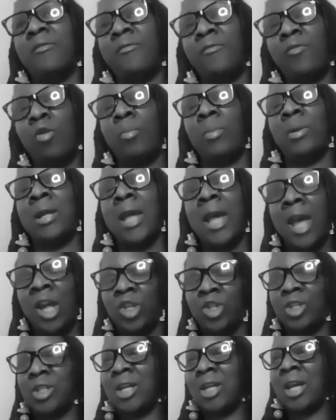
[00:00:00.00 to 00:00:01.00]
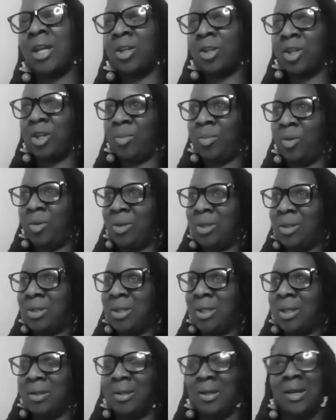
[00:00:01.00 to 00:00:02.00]
informally educate the
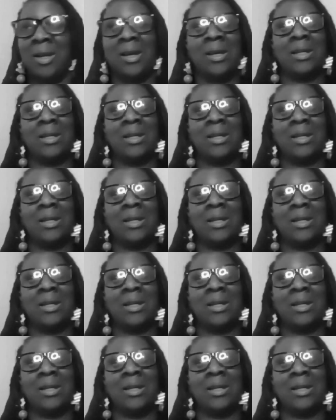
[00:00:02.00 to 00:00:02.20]
community.